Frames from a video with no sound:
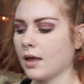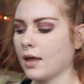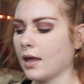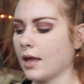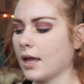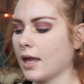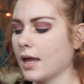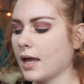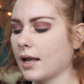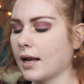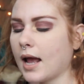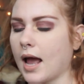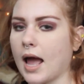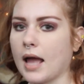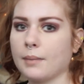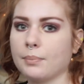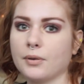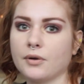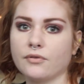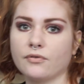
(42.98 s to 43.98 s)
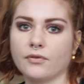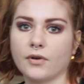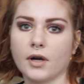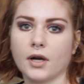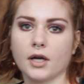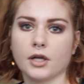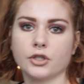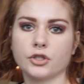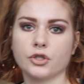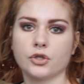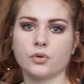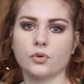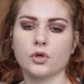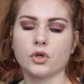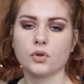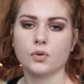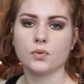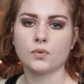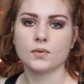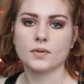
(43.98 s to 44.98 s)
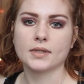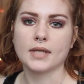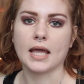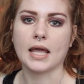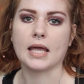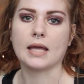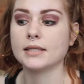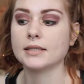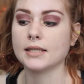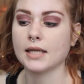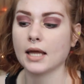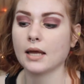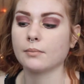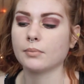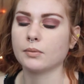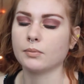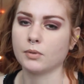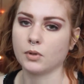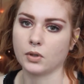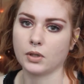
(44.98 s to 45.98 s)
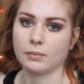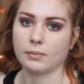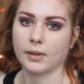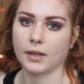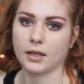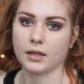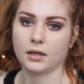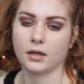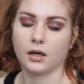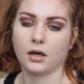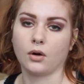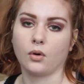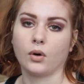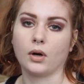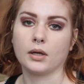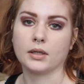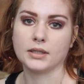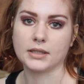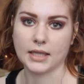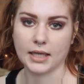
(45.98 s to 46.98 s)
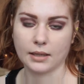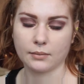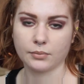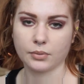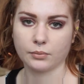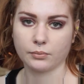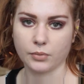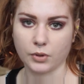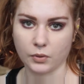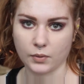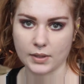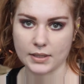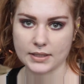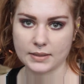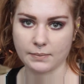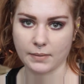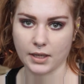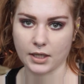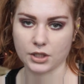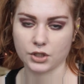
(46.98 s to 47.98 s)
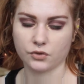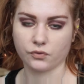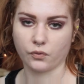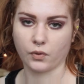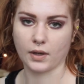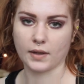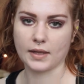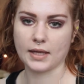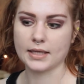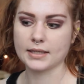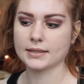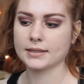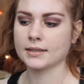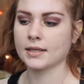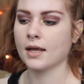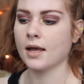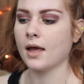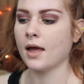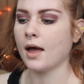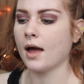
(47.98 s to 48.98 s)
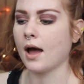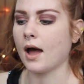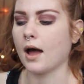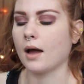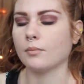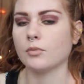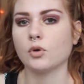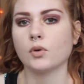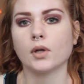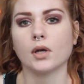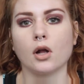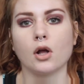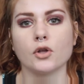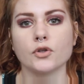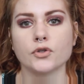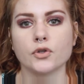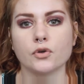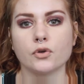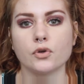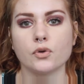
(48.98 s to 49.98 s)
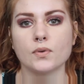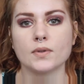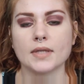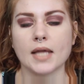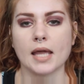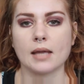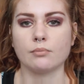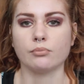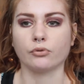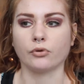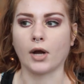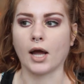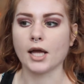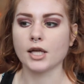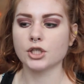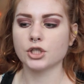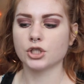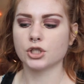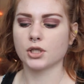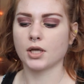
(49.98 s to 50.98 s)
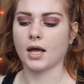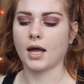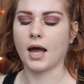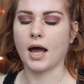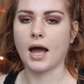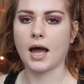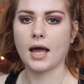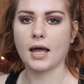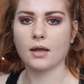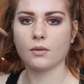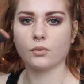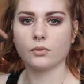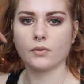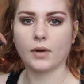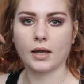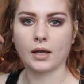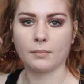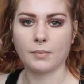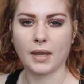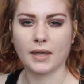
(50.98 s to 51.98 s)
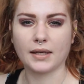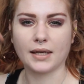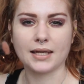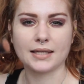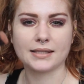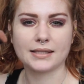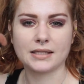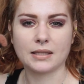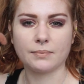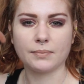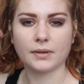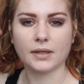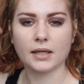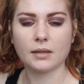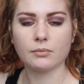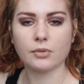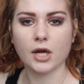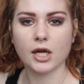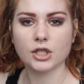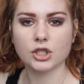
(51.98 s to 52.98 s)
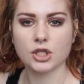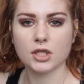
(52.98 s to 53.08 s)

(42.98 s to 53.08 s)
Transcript: And I prefer to use a damp beauty blender or a damp beauty sponge for this. You can also use a brush. I would recommend a stippling brush.